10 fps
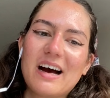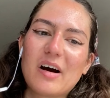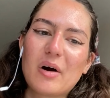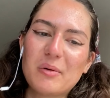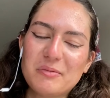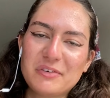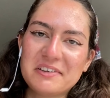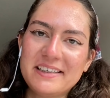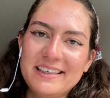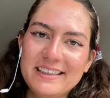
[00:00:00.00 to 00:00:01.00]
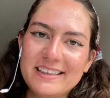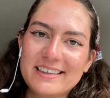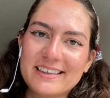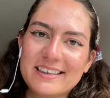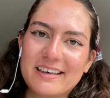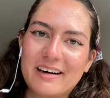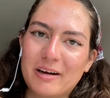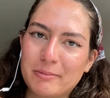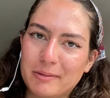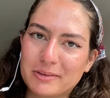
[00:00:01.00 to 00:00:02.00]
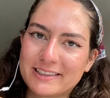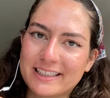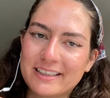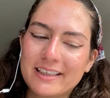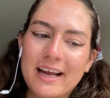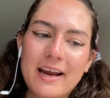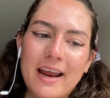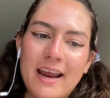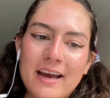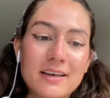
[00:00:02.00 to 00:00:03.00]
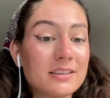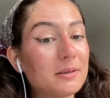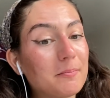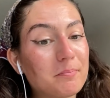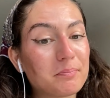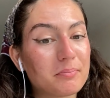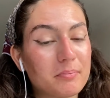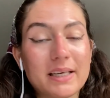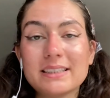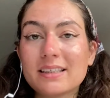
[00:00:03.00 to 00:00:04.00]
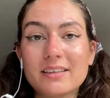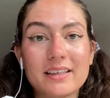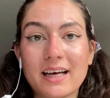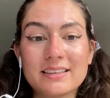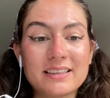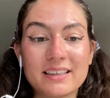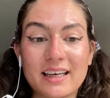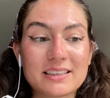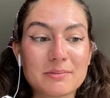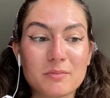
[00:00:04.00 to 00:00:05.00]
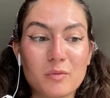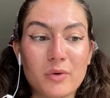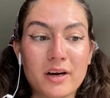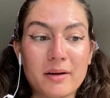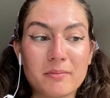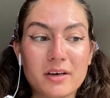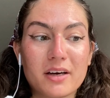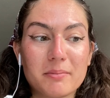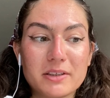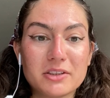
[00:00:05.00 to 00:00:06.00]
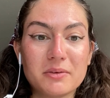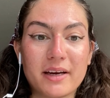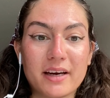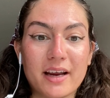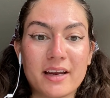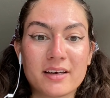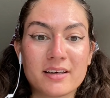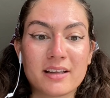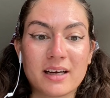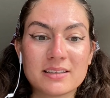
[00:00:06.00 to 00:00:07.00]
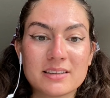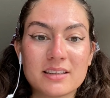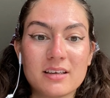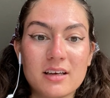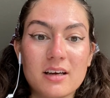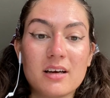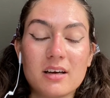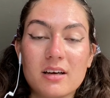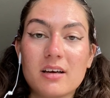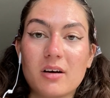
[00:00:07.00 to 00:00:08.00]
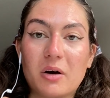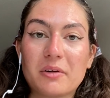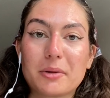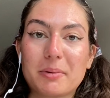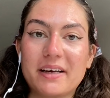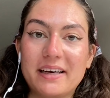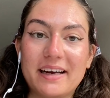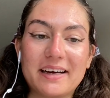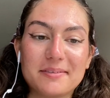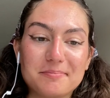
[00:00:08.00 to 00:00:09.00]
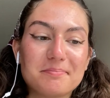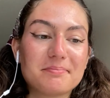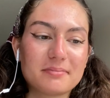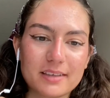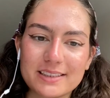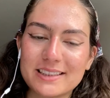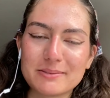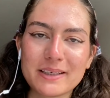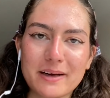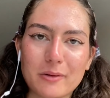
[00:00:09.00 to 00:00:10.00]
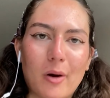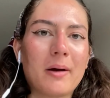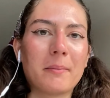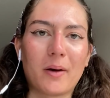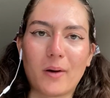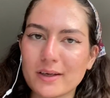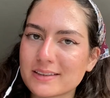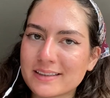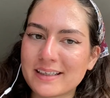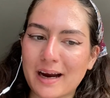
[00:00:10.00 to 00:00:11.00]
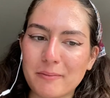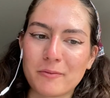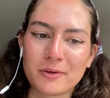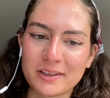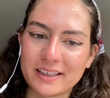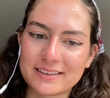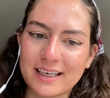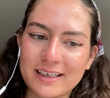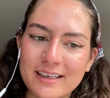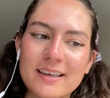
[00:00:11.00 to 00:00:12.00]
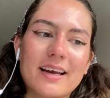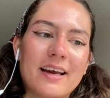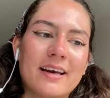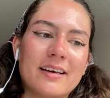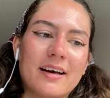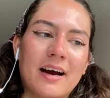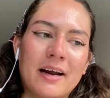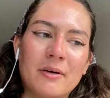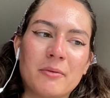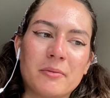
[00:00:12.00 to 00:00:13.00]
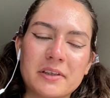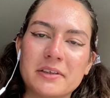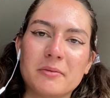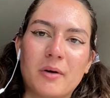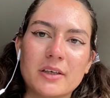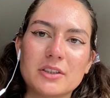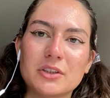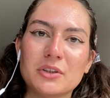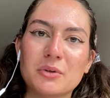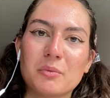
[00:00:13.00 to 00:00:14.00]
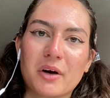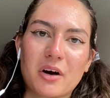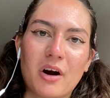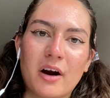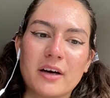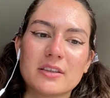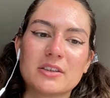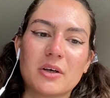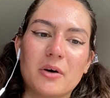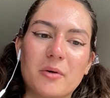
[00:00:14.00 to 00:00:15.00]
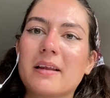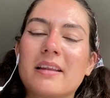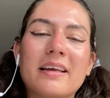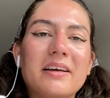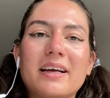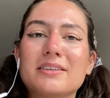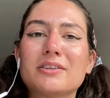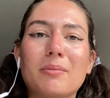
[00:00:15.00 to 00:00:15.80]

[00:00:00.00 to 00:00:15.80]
hopefully I'll be able to stick to that. And basically that's it. That's what I'm going to be doing. And that's all the planning. It seems like a lot, but honestly, I'm really excited and I really want to work hard. So thank you guys so